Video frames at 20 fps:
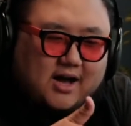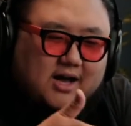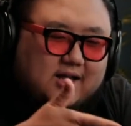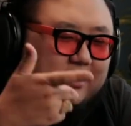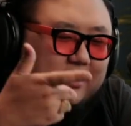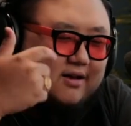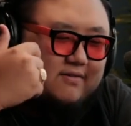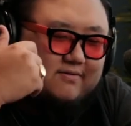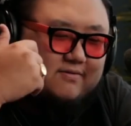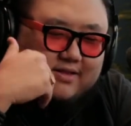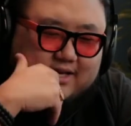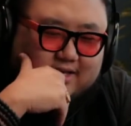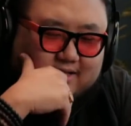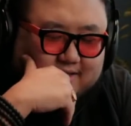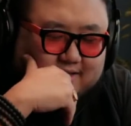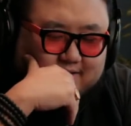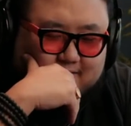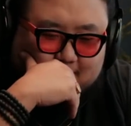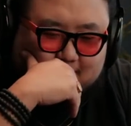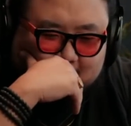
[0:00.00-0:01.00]
I love
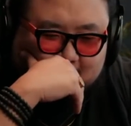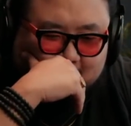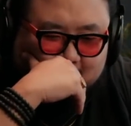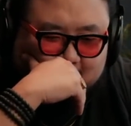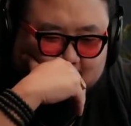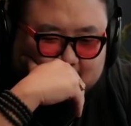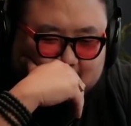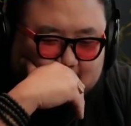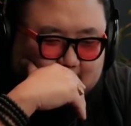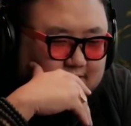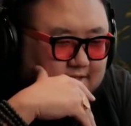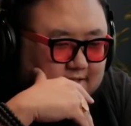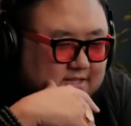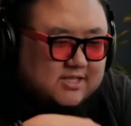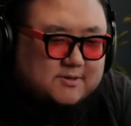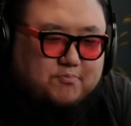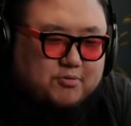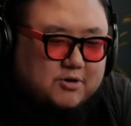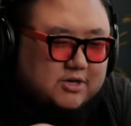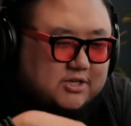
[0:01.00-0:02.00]
this.
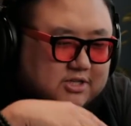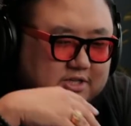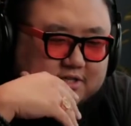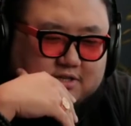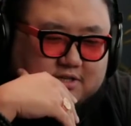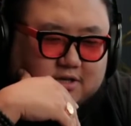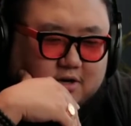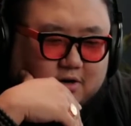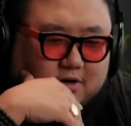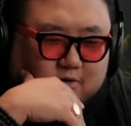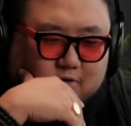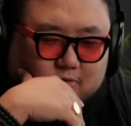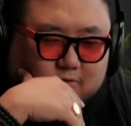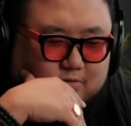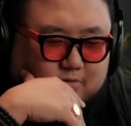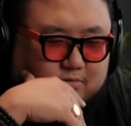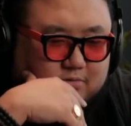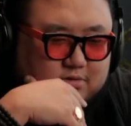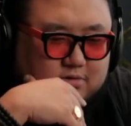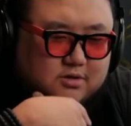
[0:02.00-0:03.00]
This bridge is so...
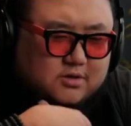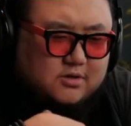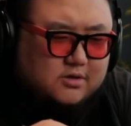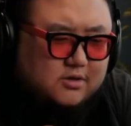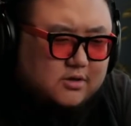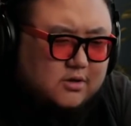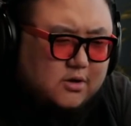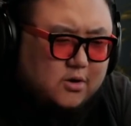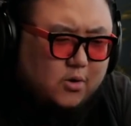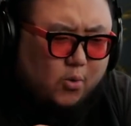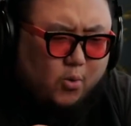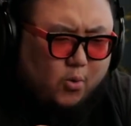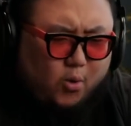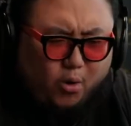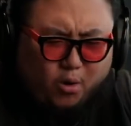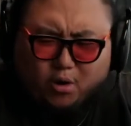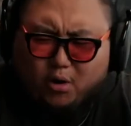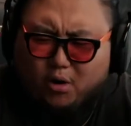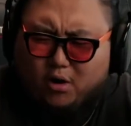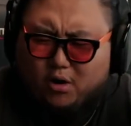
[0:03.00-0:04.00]

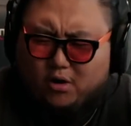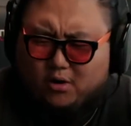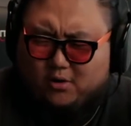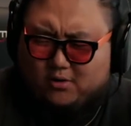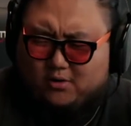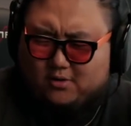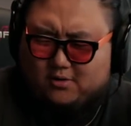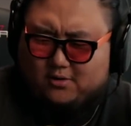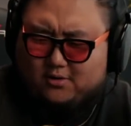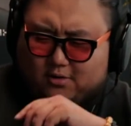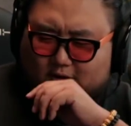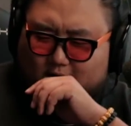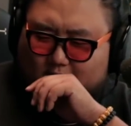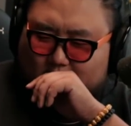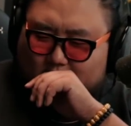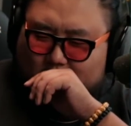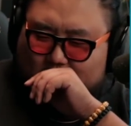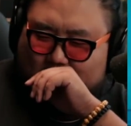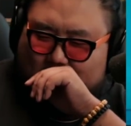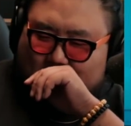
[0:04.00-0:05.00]
Ooh!
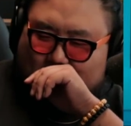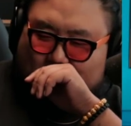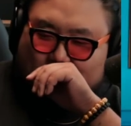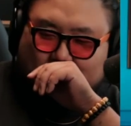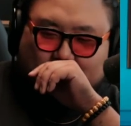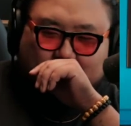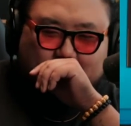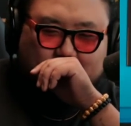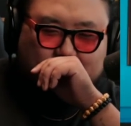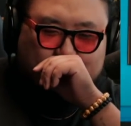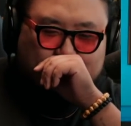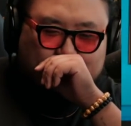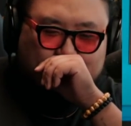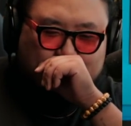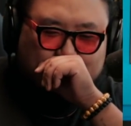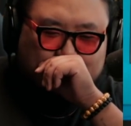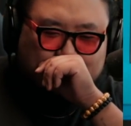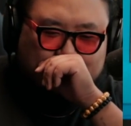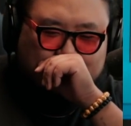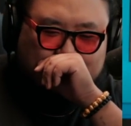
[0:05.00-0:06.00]
Hold on.
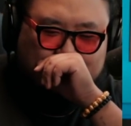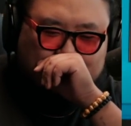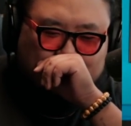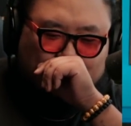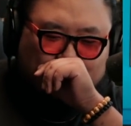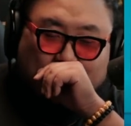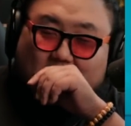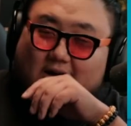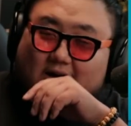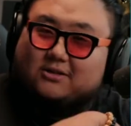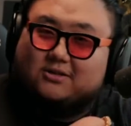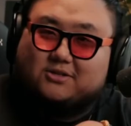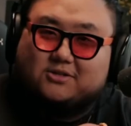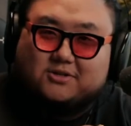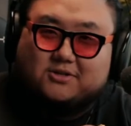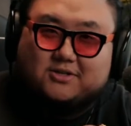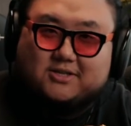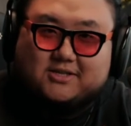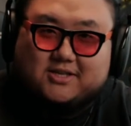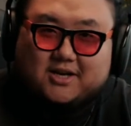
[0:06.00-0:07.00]
Wow, the
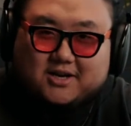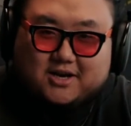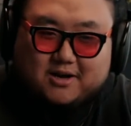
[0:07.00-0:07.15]
strings